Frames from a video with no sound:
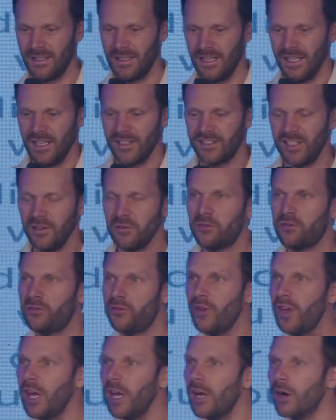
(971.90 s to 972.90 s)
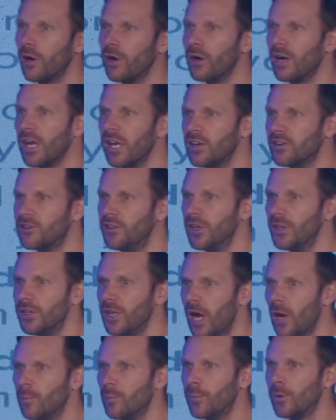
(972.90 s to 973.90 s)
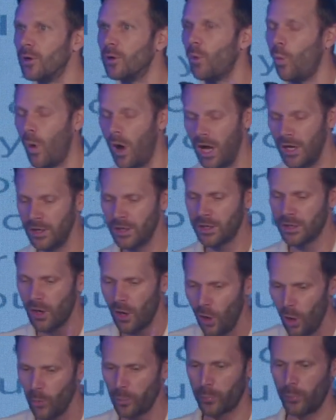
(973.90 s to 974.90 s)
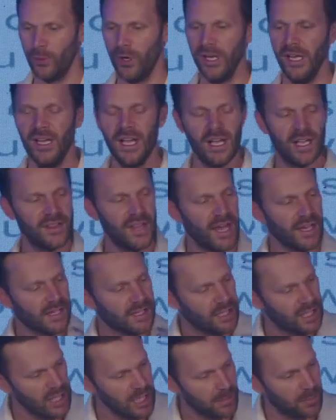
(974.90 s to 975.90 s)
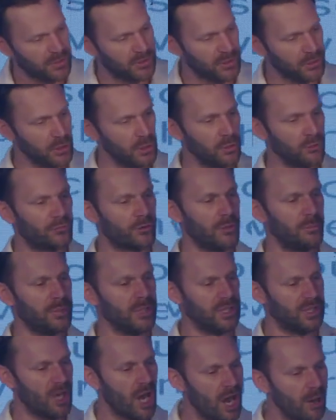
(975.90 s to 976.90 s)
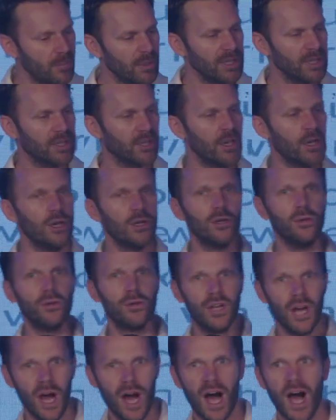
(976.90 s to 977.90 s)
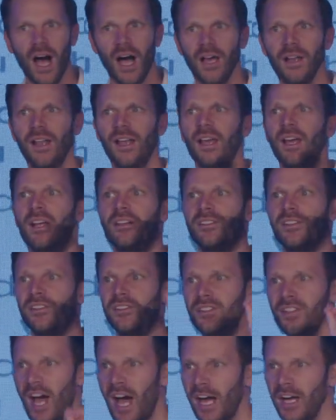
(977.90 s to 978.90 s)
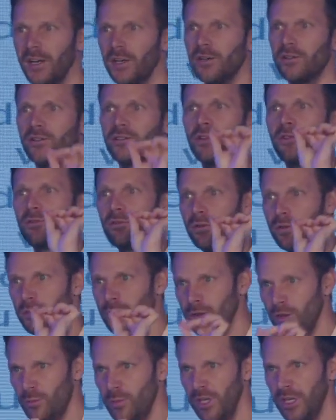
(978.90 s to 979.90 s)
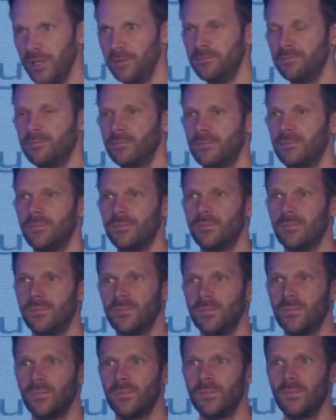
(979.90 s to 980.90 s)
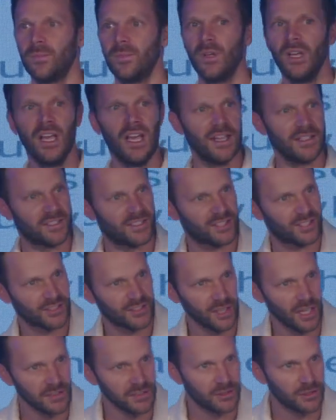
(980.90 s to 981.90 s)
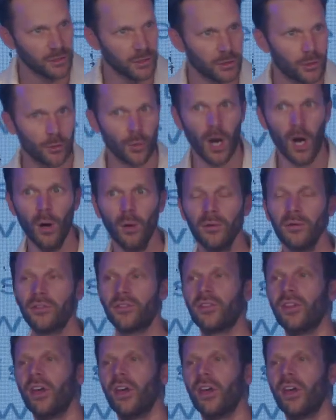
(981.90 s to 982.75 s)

See, fear is the number one culprit that keeps you from becoming who God desires for you to be. It stunts your growth.